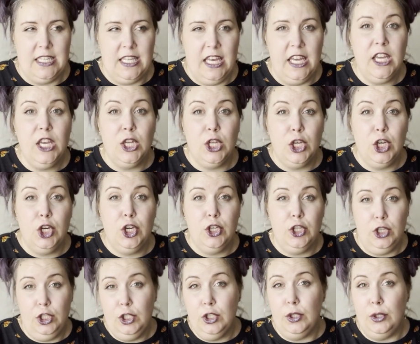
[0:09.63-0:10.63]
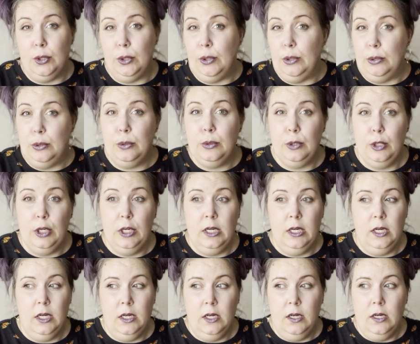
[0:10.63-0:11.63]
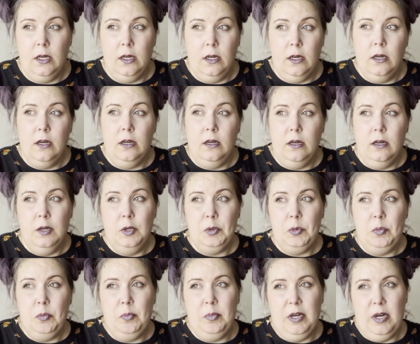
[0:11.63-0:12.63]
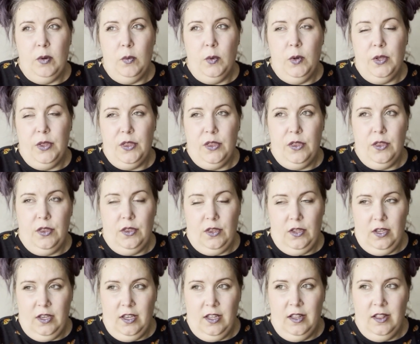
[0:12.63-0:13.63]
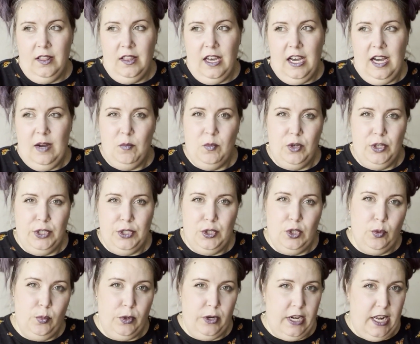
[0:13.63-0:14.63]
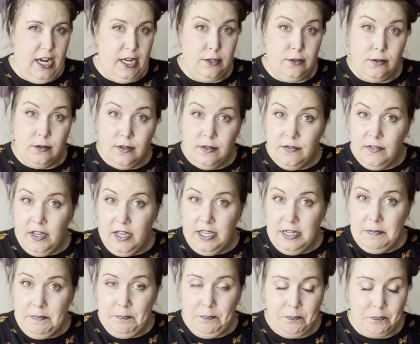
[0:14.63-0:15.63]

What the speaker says: like Clue, but with a lot more supernatural fun.